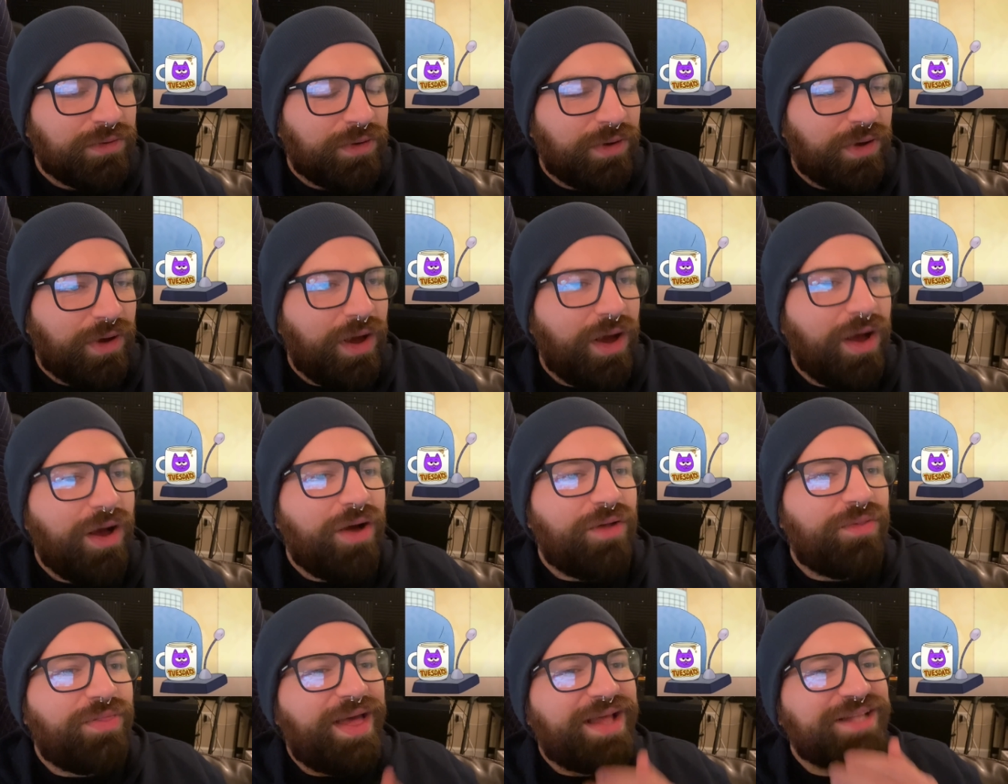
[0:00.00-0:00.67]

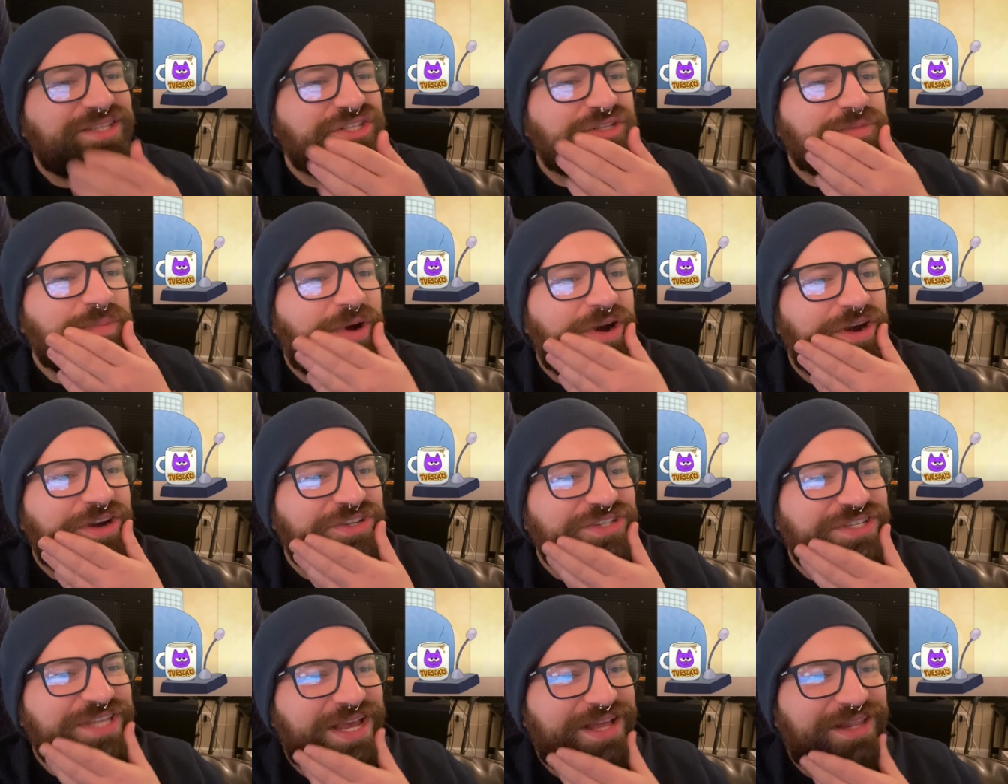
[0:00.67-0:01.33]
Oh, that's smart
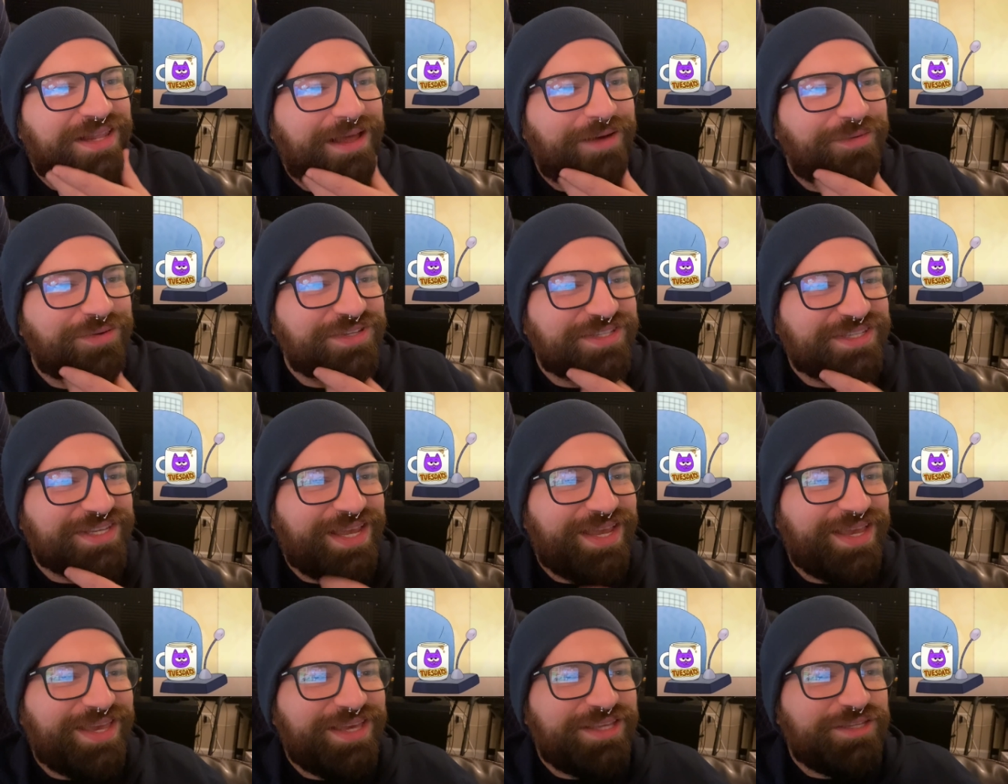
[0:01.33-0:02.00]
as hell. I was
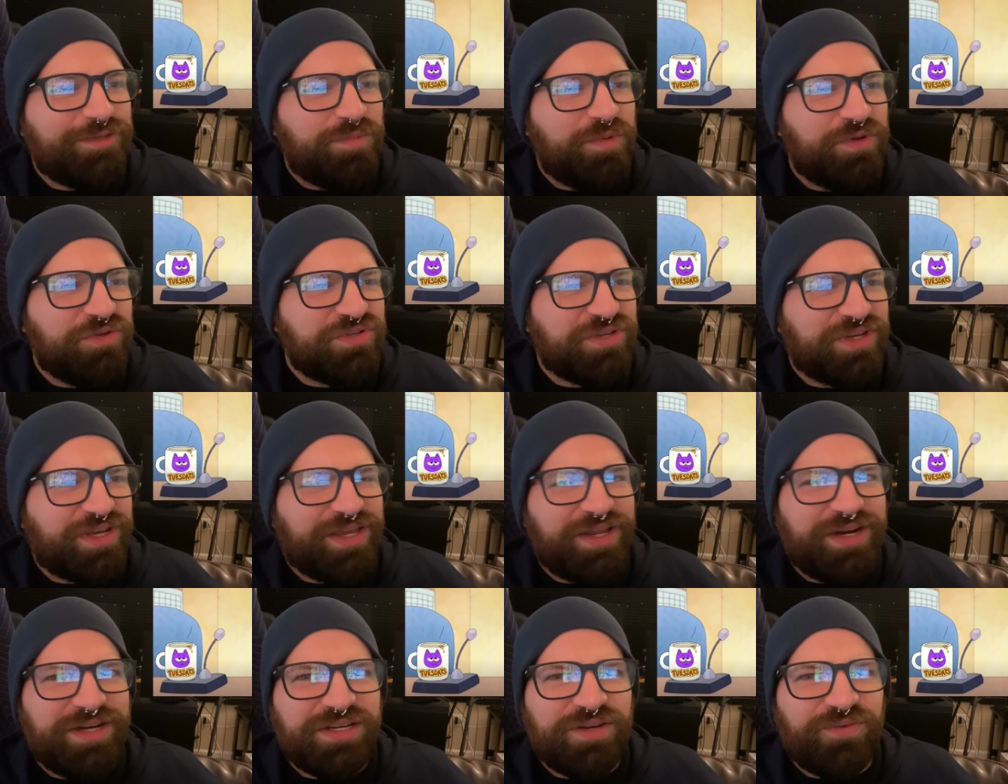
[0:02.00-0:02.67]
like, is music
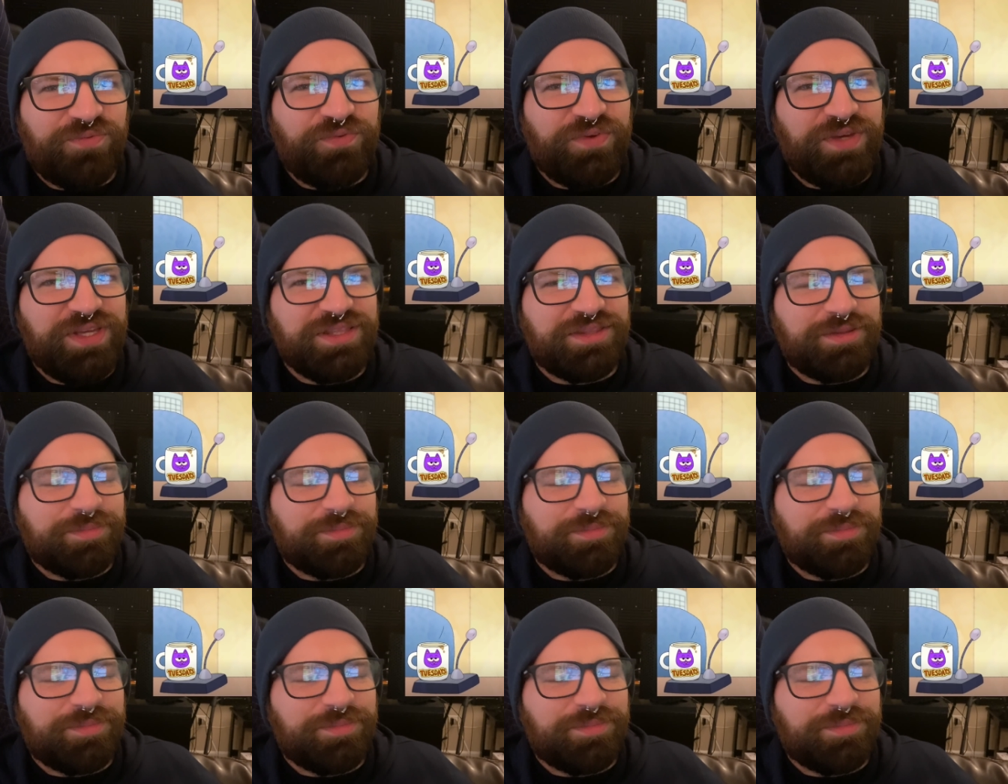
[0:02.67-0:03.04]
going to defeat the